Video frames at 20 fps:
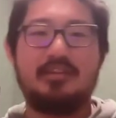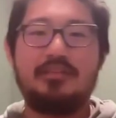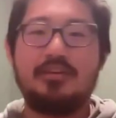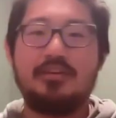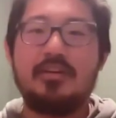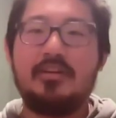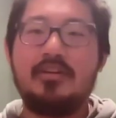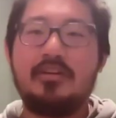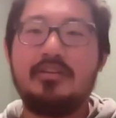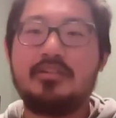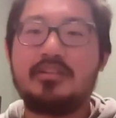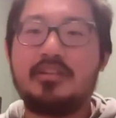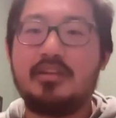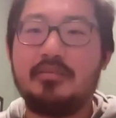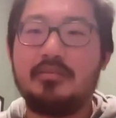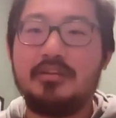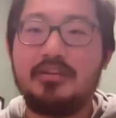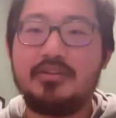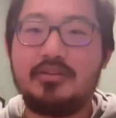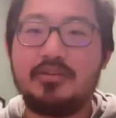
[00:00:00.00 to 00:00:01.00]
And if you don't know
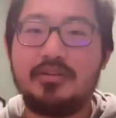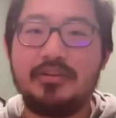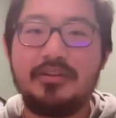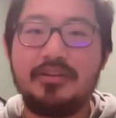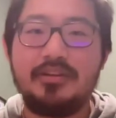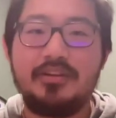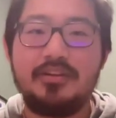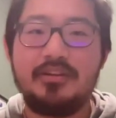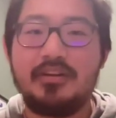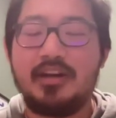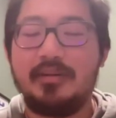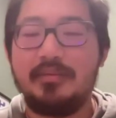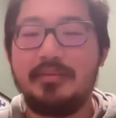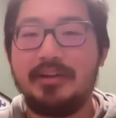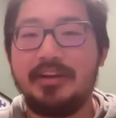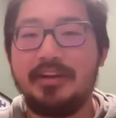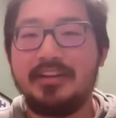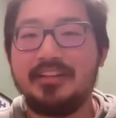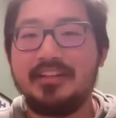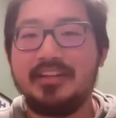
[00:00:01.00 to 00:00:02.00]
Skibidi Toilet,
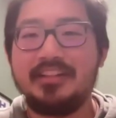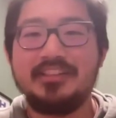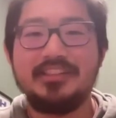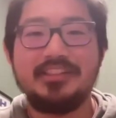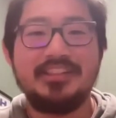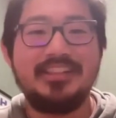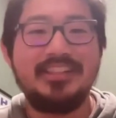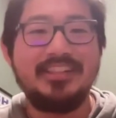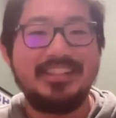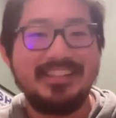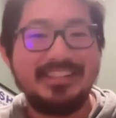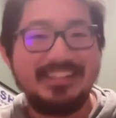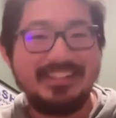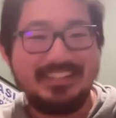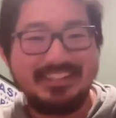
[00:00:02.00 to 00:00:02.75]
not paying attention.